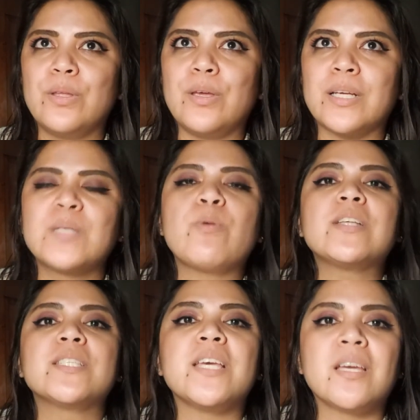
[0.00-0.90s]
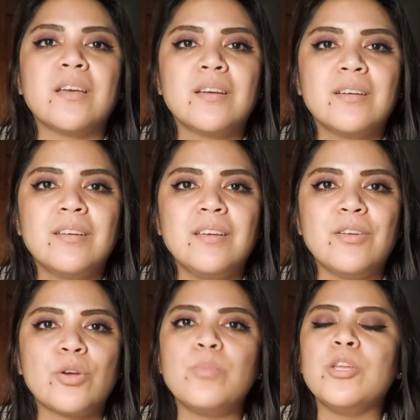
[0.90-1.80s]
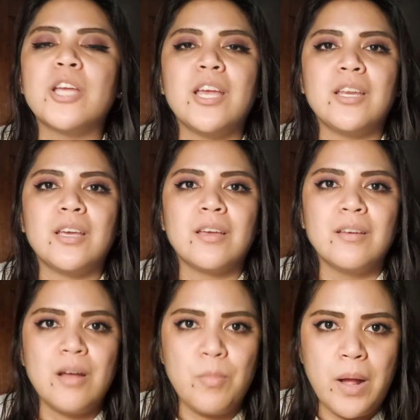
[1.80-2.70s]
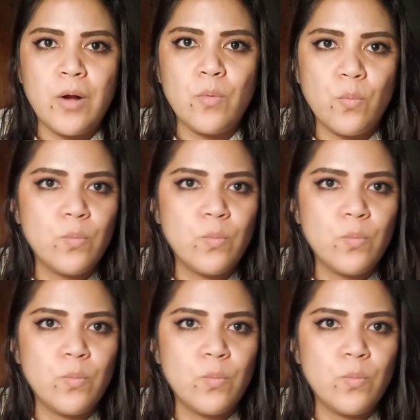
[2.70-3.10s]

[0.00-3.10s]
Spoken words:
expressing, communicating about